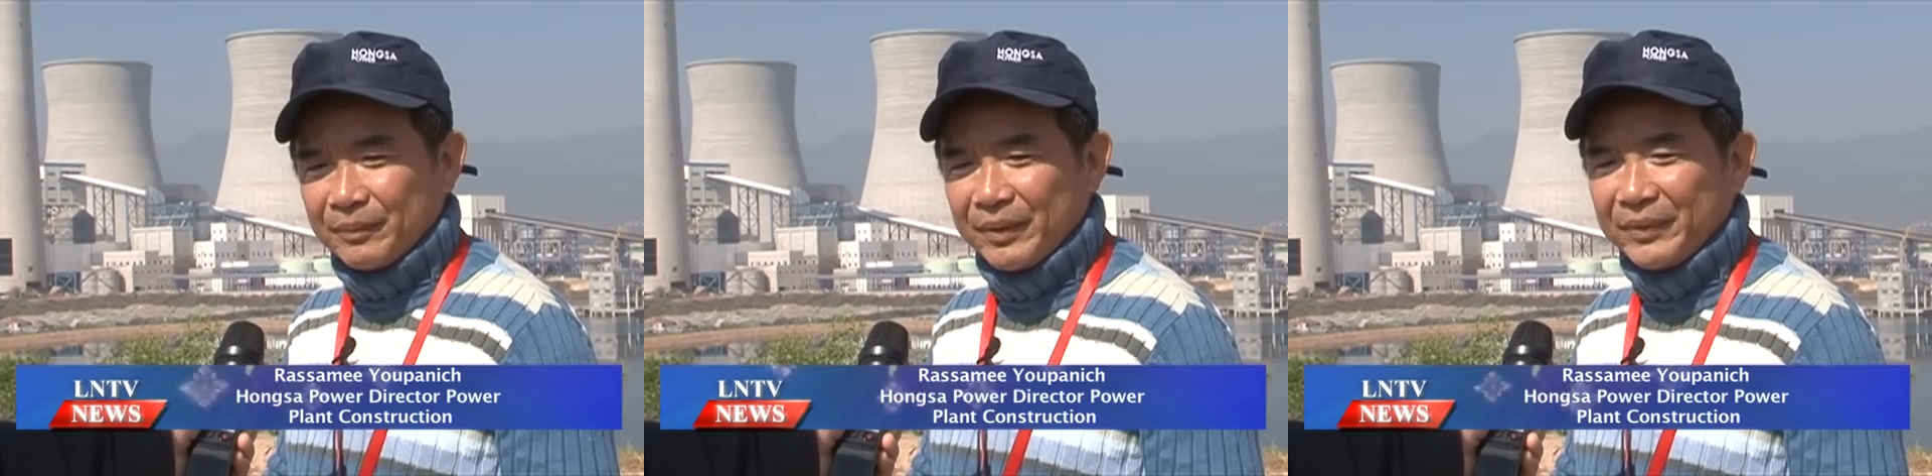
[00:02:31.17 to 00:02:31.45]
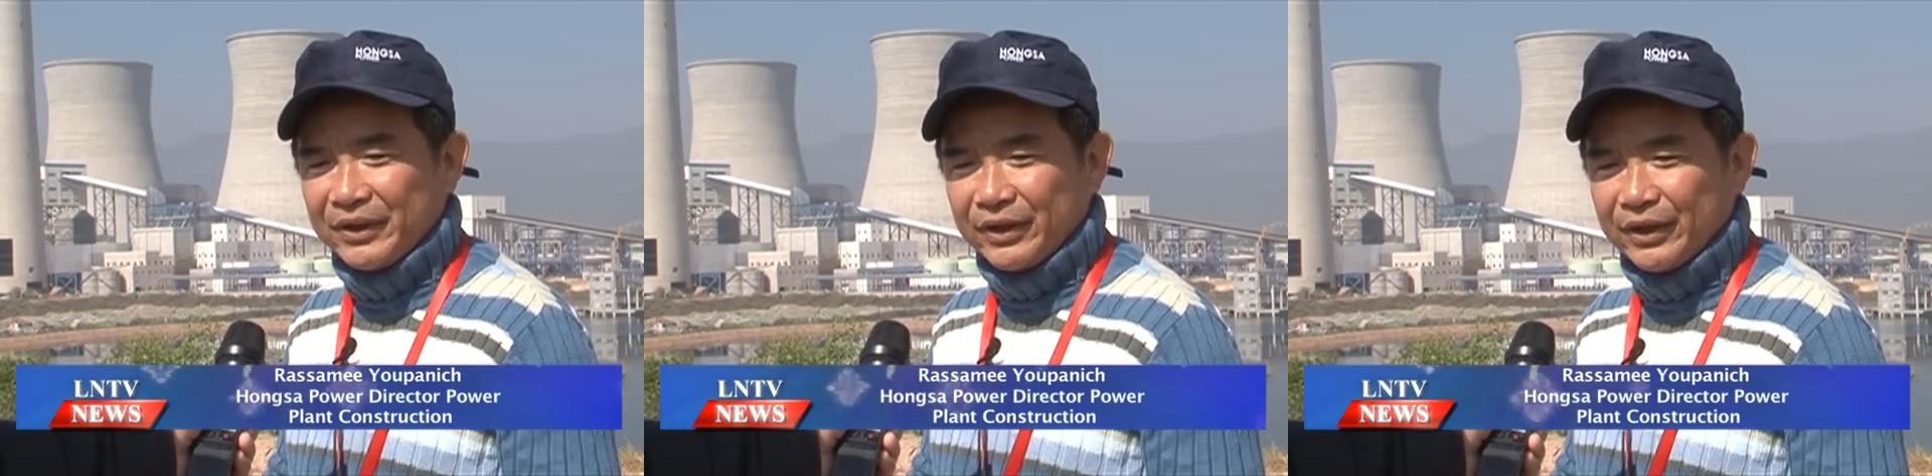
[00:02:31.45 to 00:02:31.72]

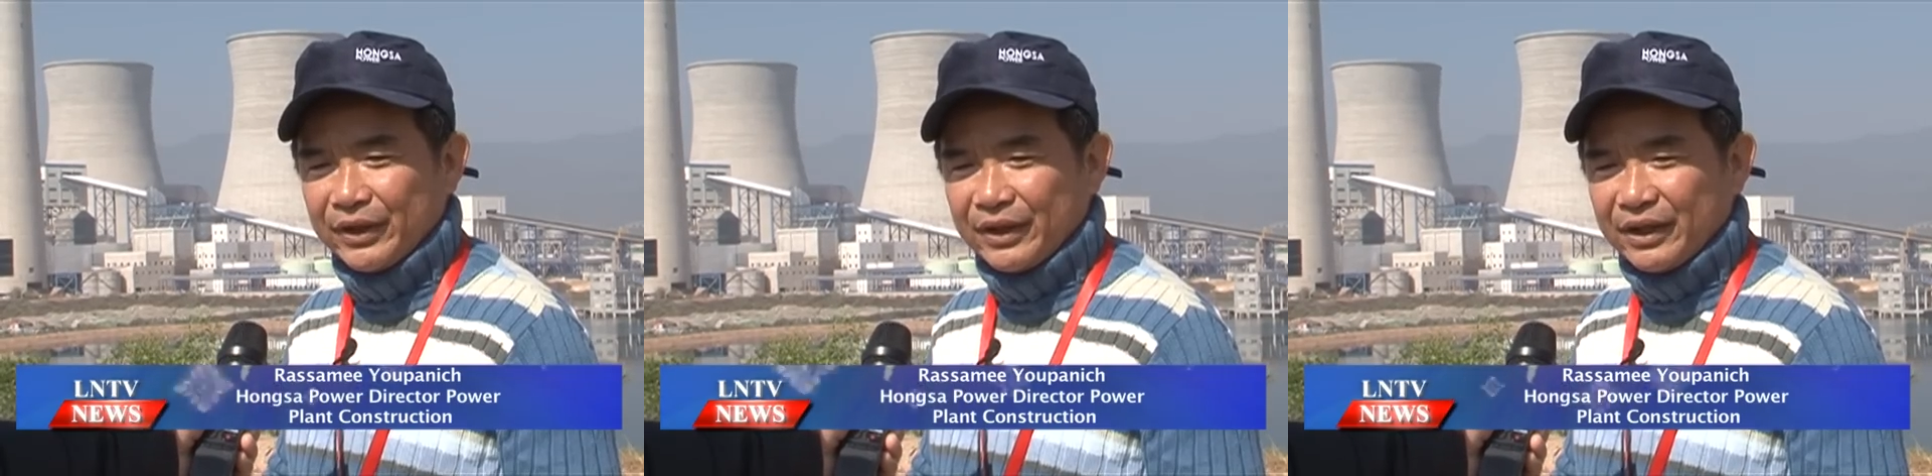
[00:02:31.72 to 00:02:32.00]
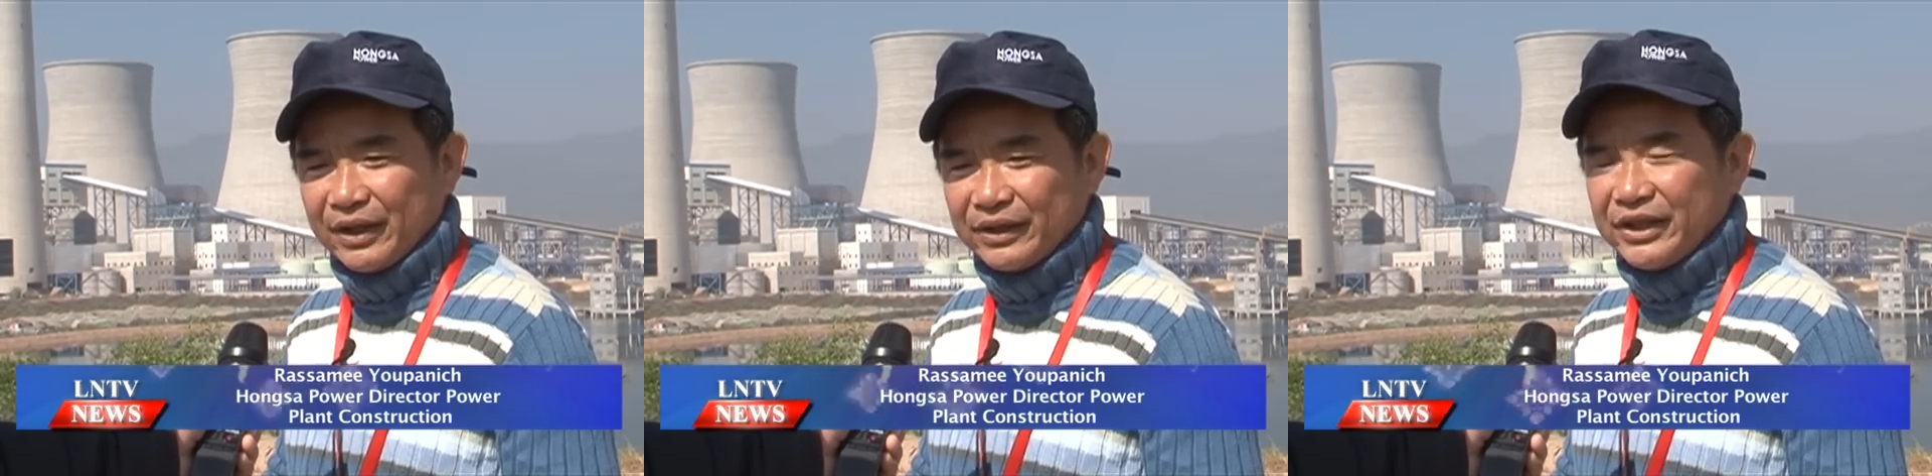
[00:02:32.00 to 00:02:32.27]
maybe
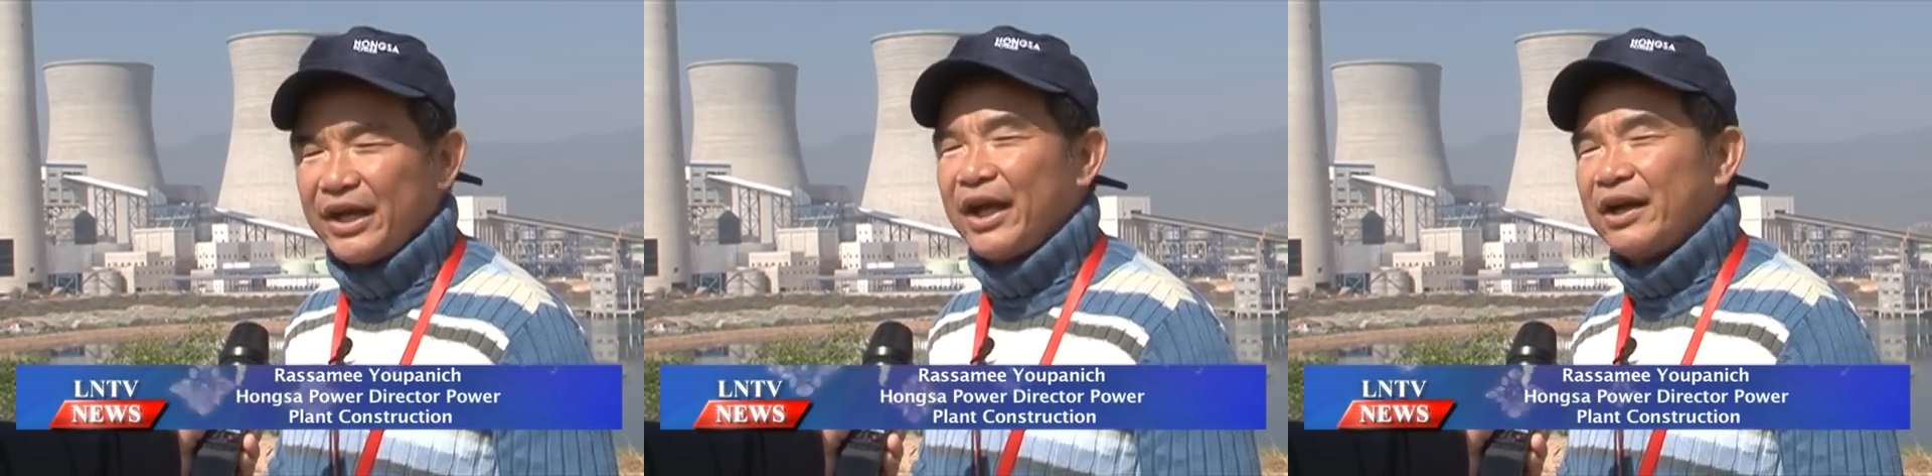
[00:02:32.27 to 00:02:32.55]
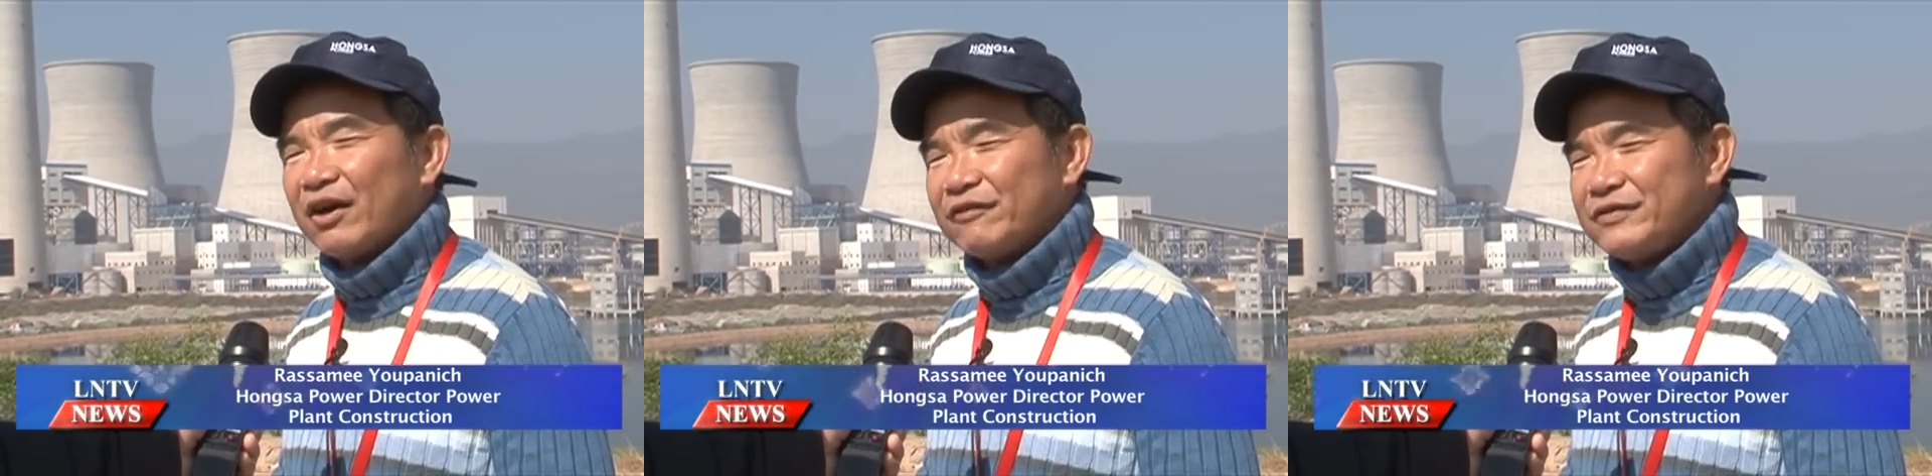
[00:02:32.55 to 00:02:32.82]
the
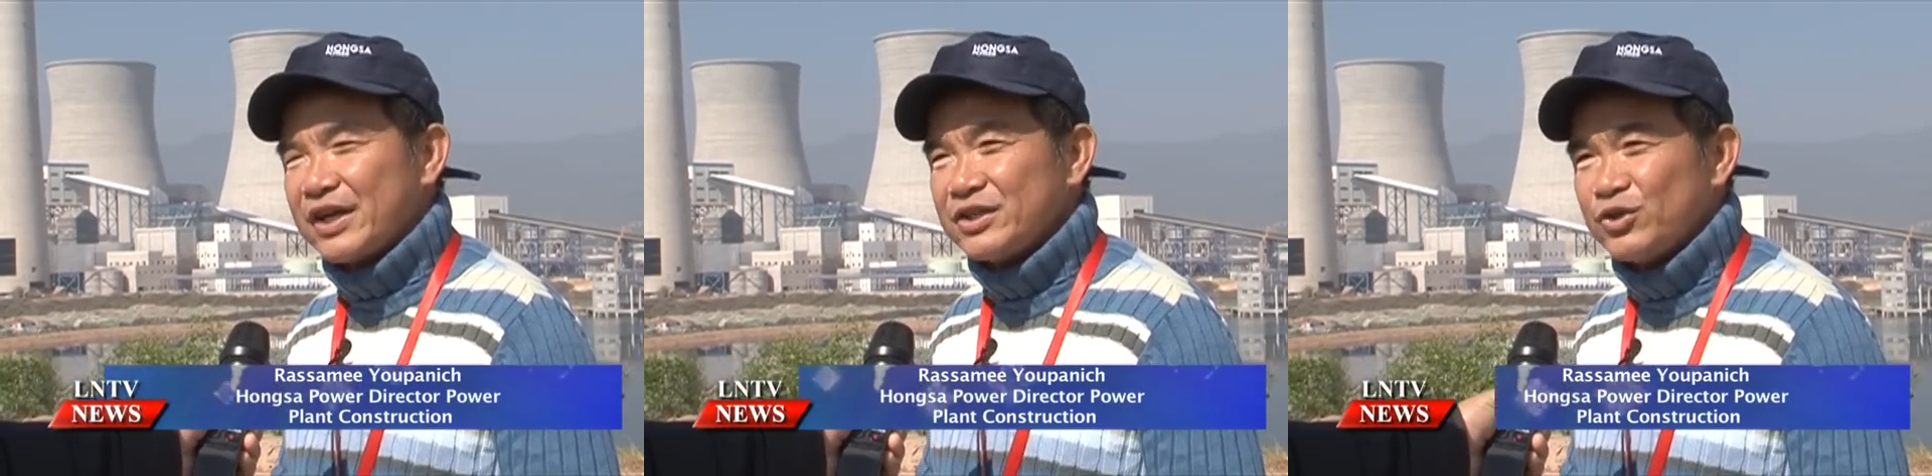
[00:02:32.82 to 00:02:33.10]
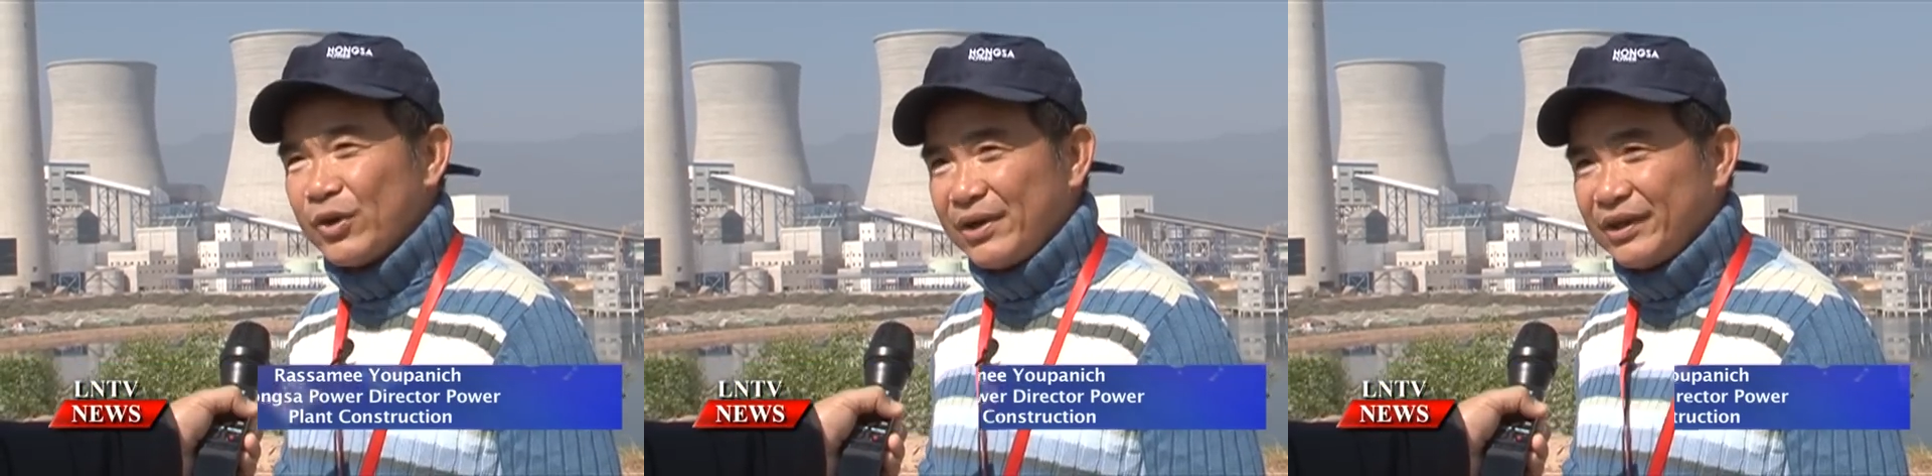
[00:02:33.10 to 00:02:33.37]
end of
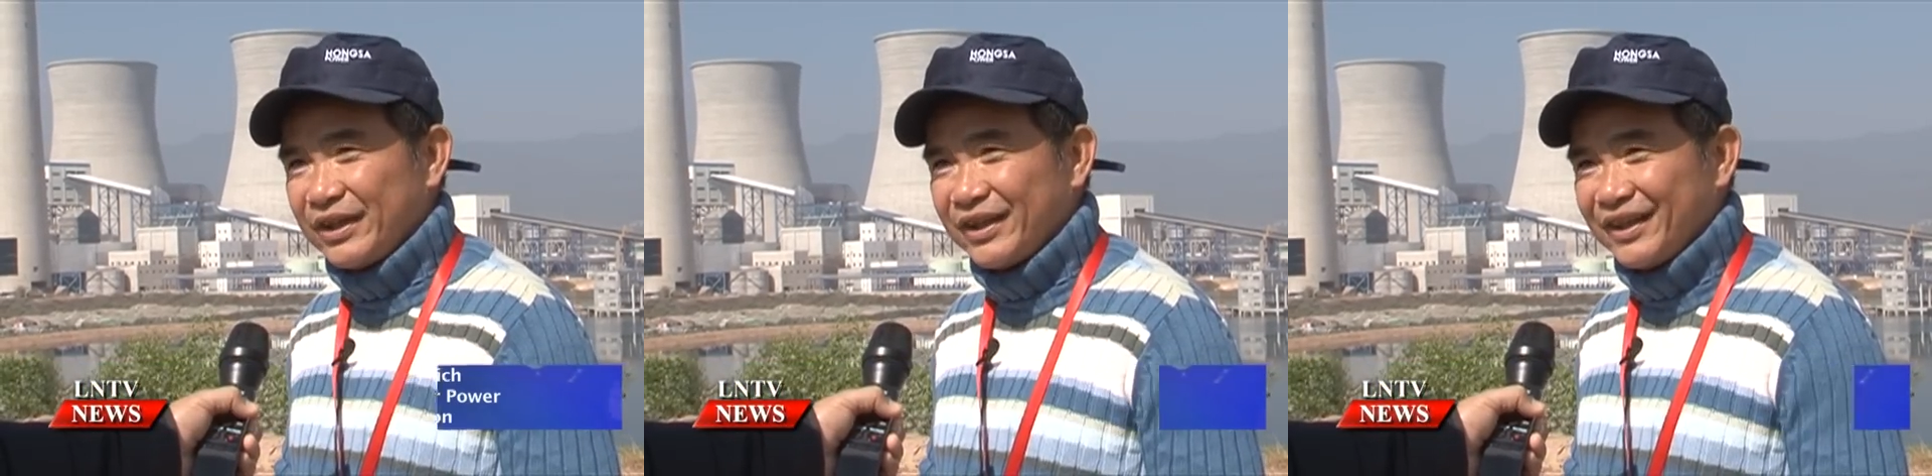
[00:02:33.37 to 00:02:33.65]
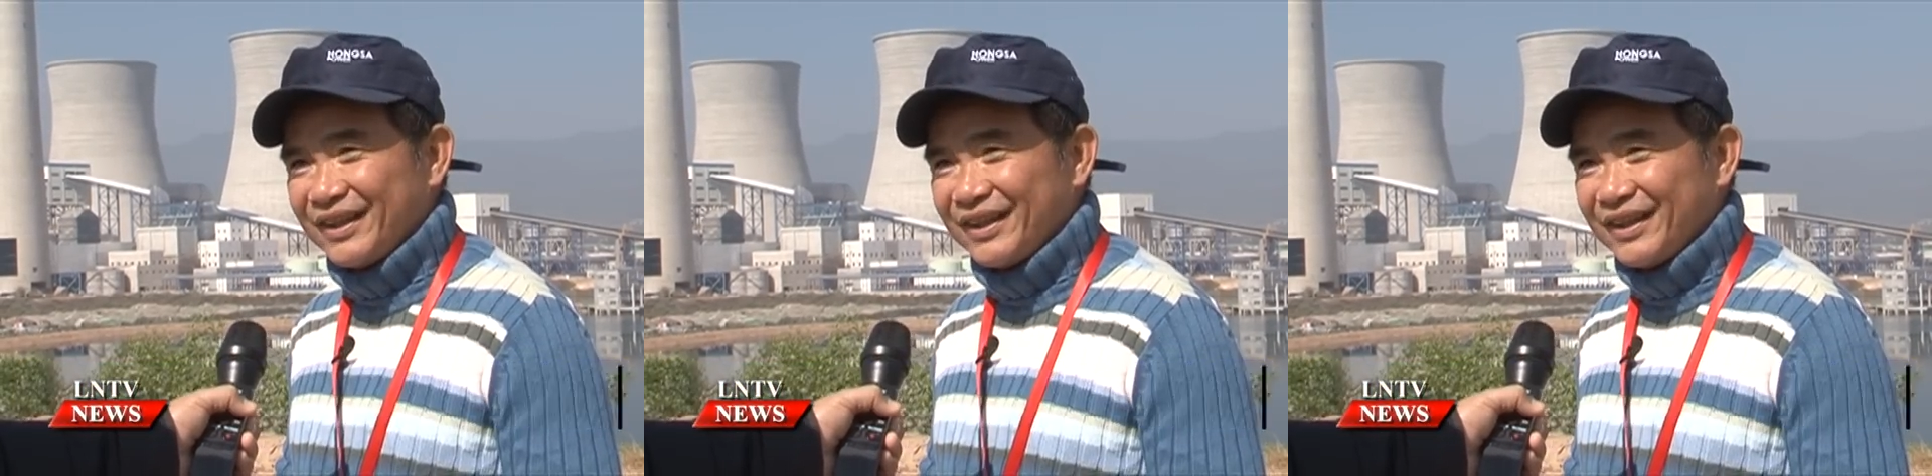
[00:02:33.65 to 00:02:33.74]
January.